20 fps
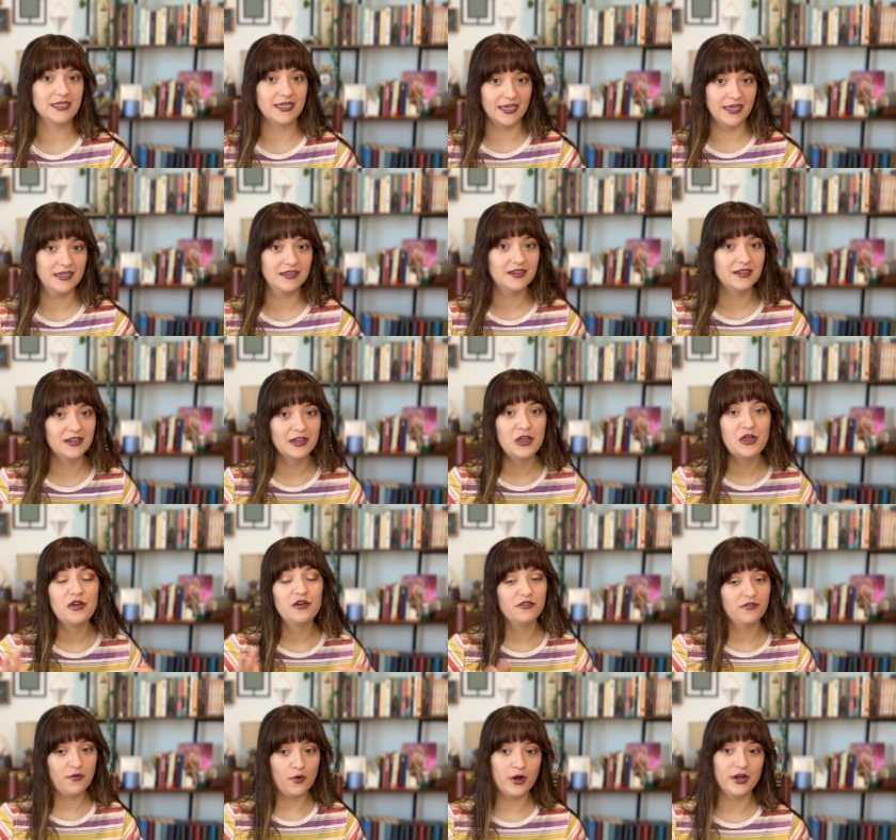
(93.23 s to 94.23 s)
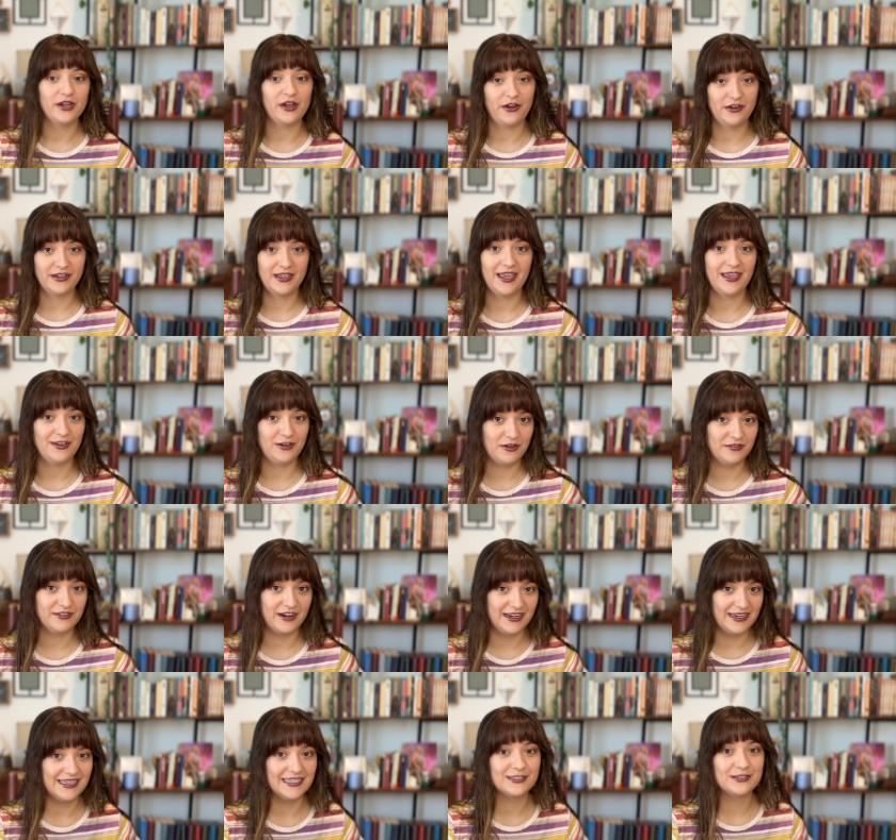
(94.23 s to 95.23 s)
it for yarn cake
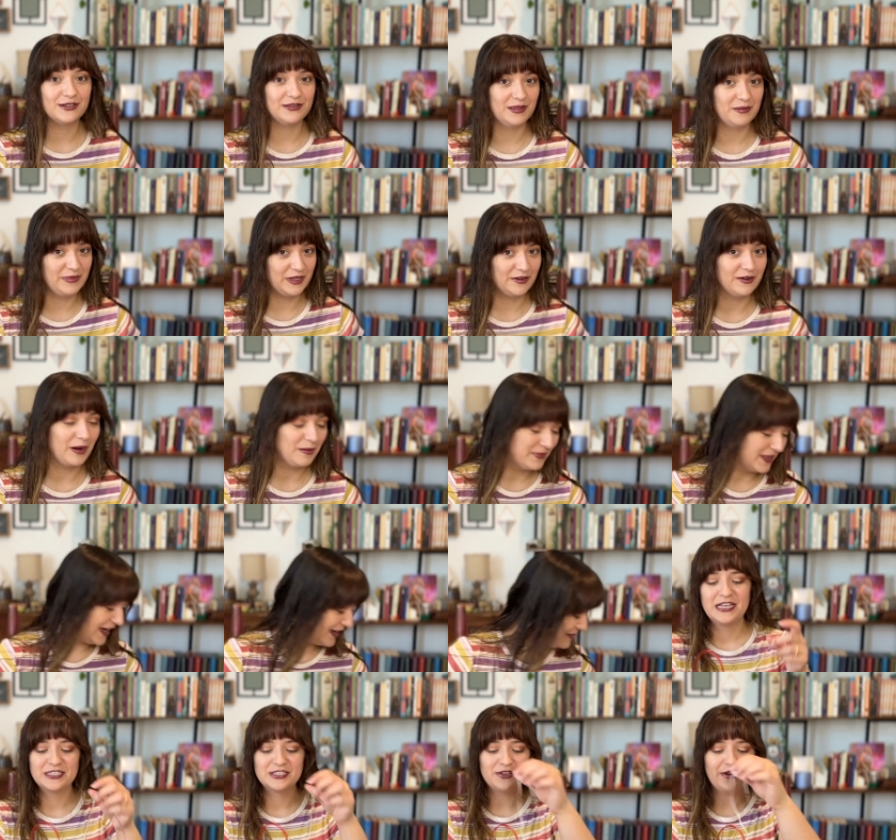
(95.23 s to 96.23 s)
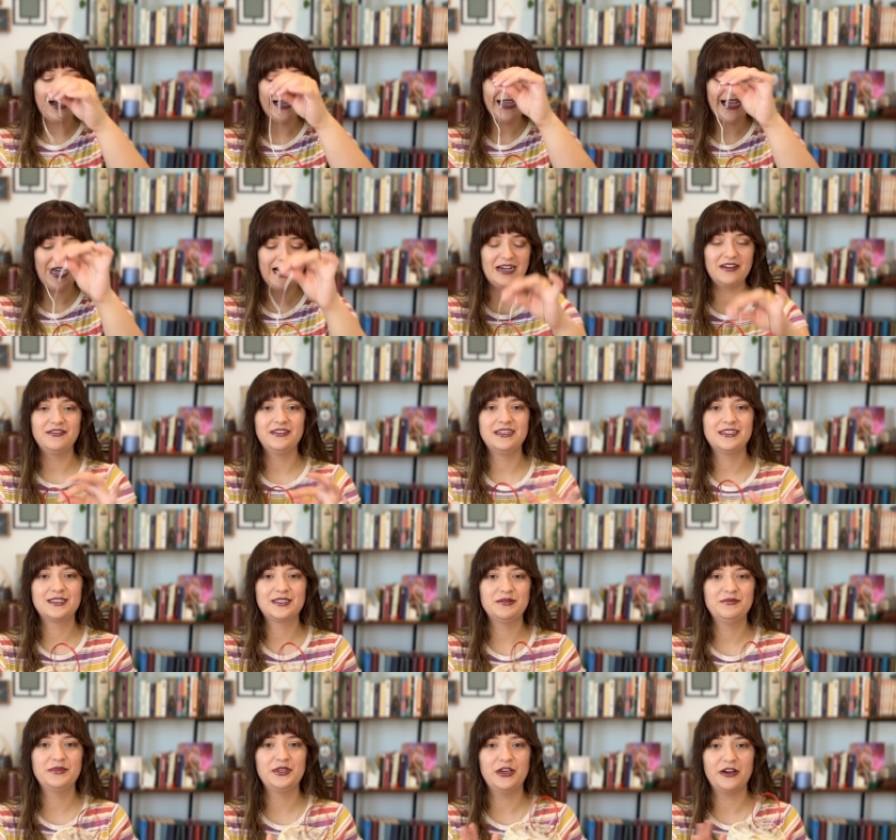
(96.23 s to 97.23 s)
already, so let me grab that. So I have
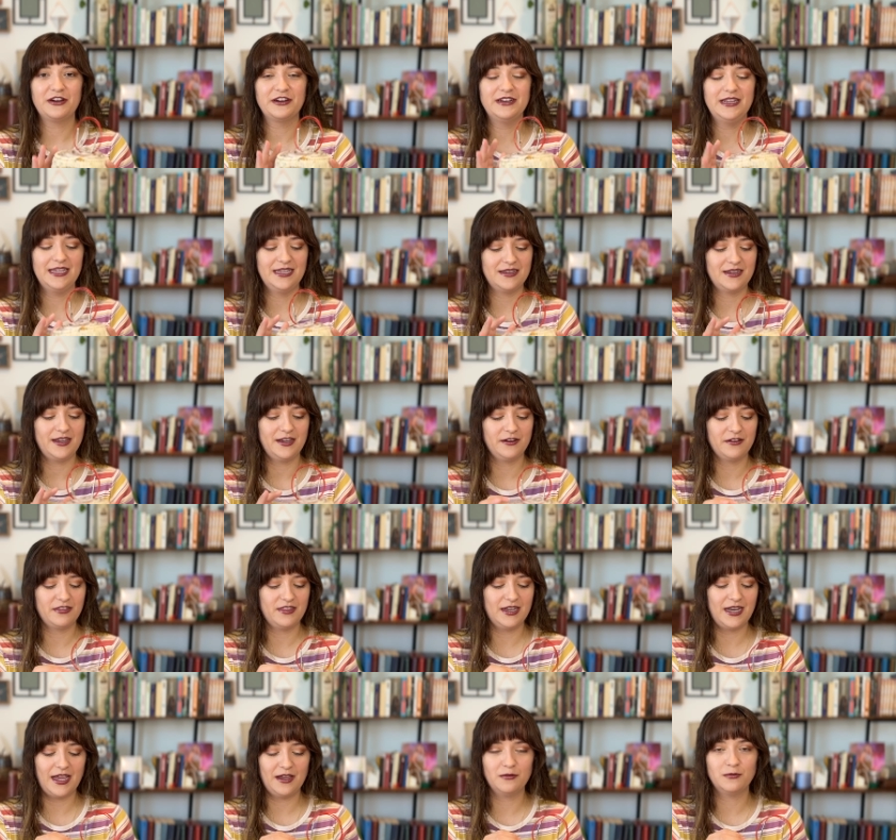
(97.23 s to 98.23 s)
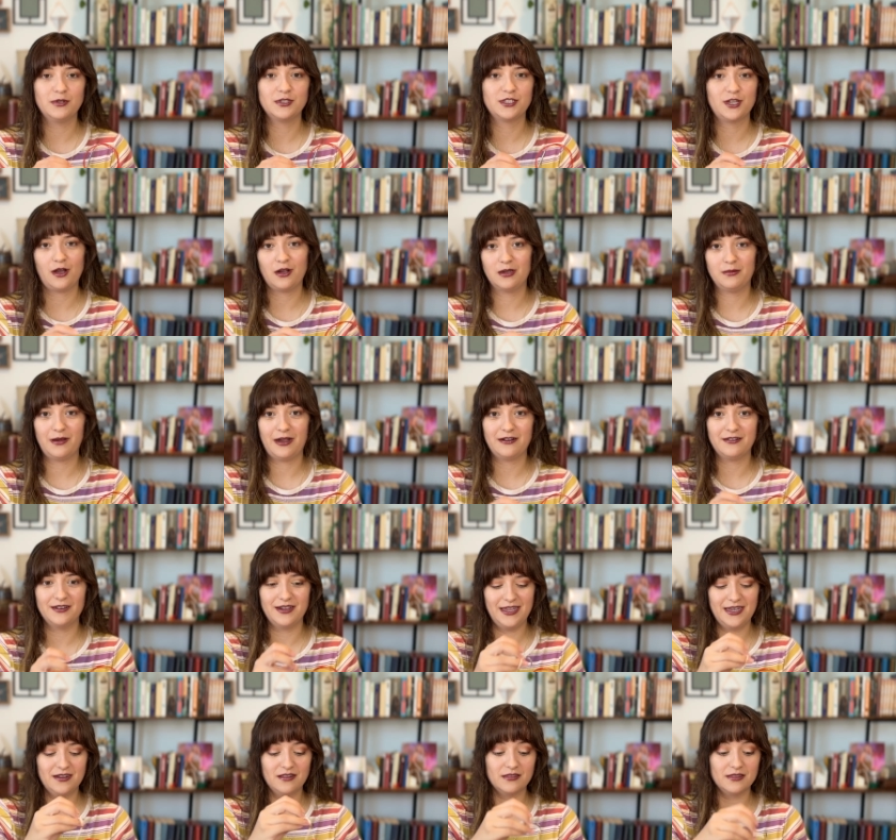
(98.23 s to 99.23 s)
some yarn in here that I will talk
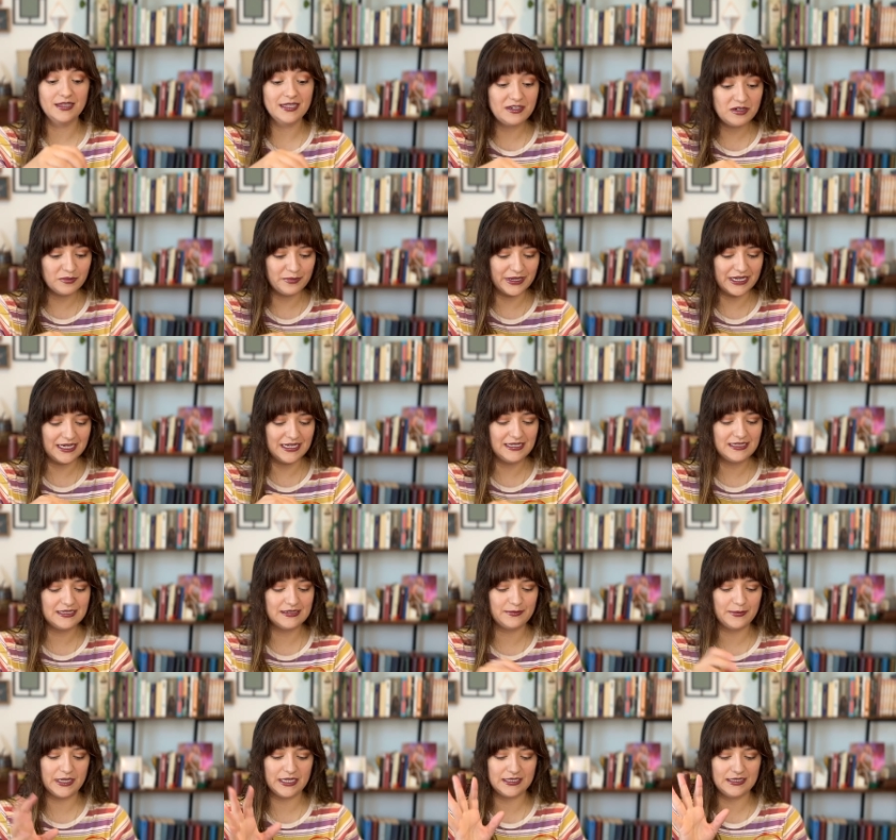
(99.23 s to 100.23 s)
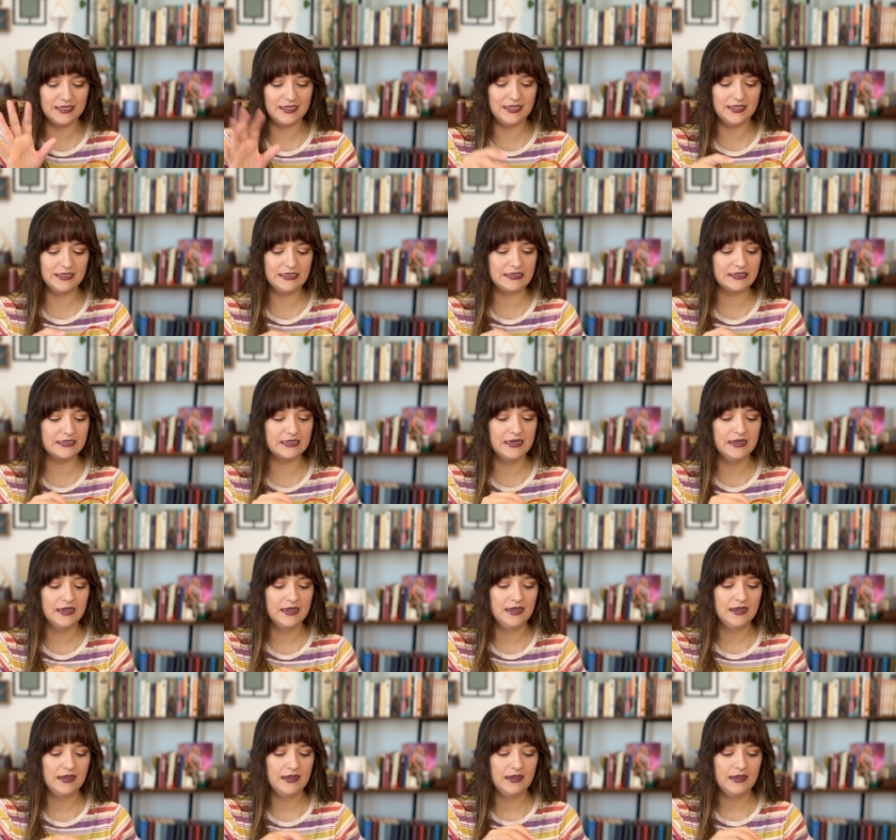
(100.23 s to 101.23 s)
about in a little bit because it is
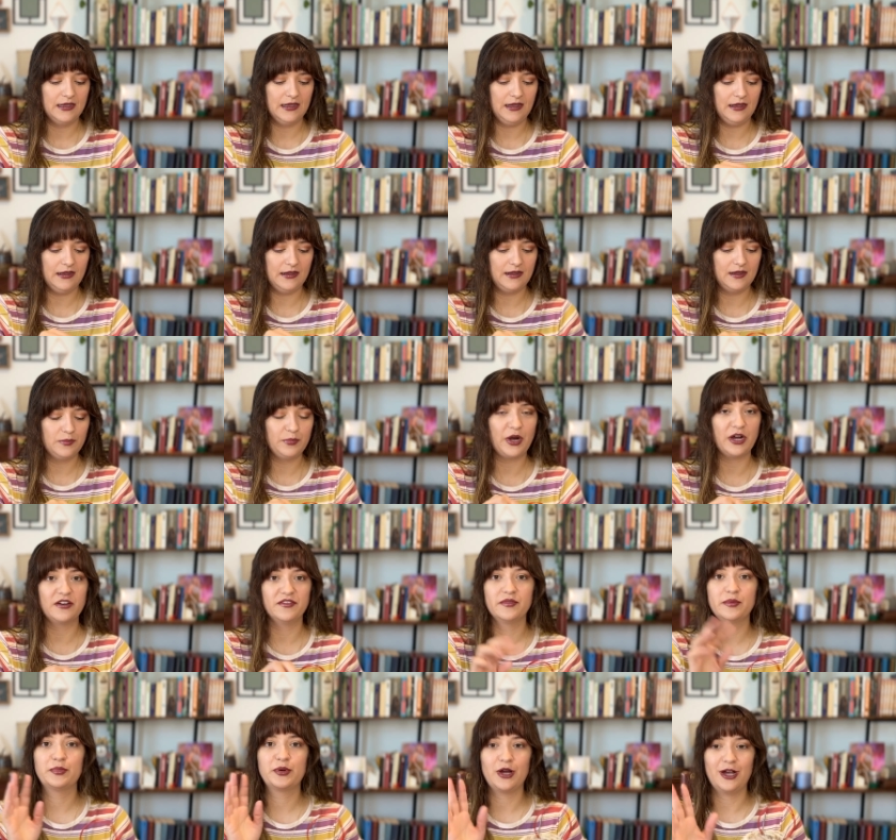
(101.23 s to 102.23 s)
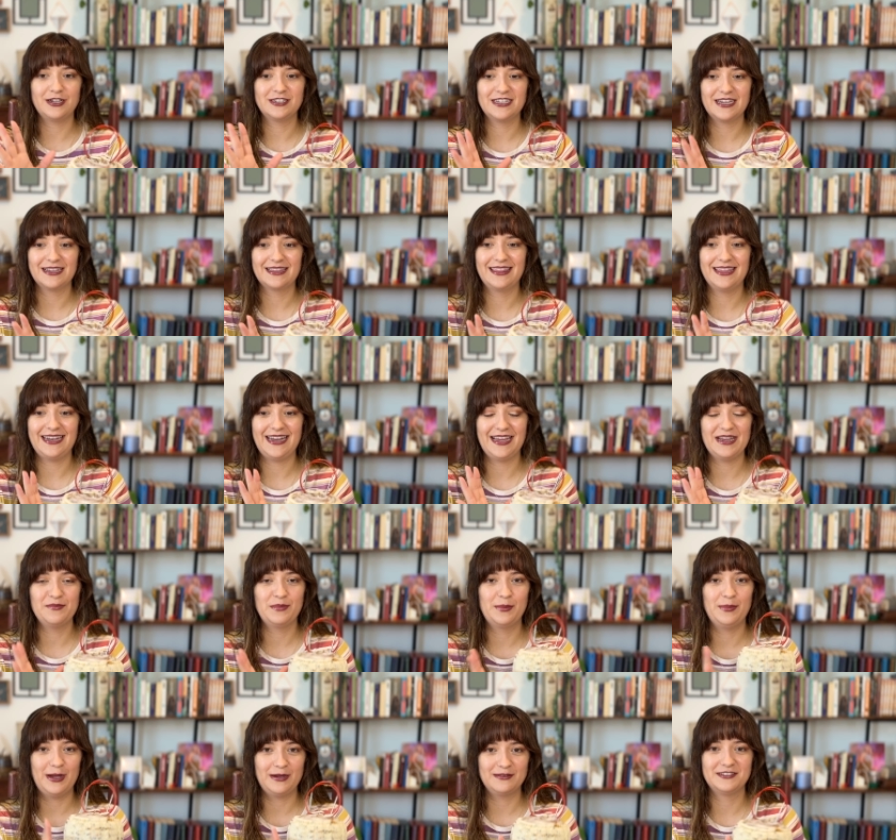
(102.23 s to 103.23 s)
part of a project that I am
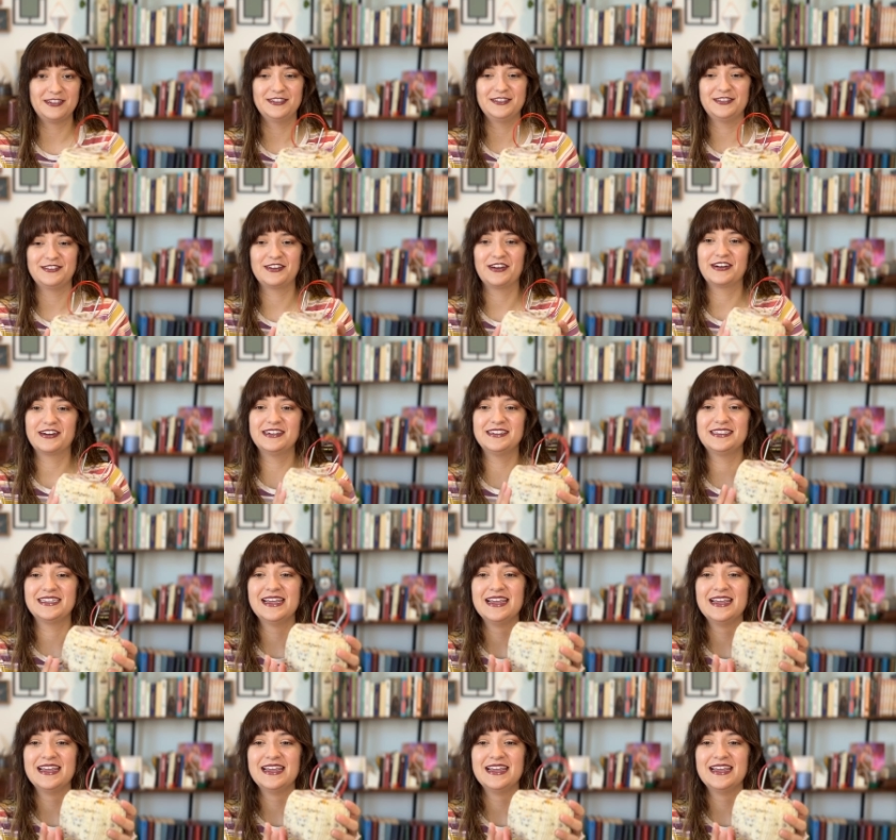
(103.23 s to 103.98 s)
about to start.